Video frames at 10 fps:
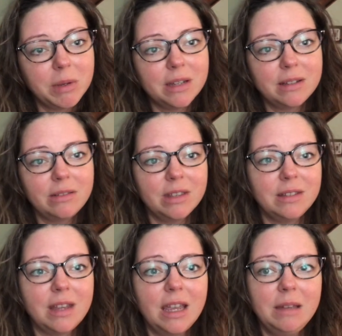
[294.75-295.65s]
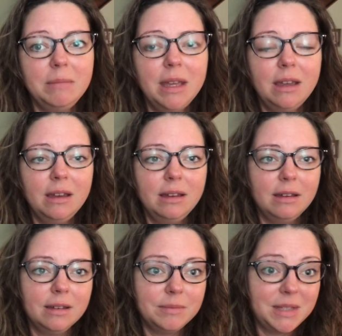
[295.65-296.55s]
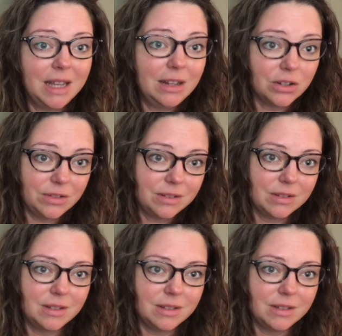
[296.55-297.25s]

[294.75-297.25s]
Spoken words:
because of the same standards.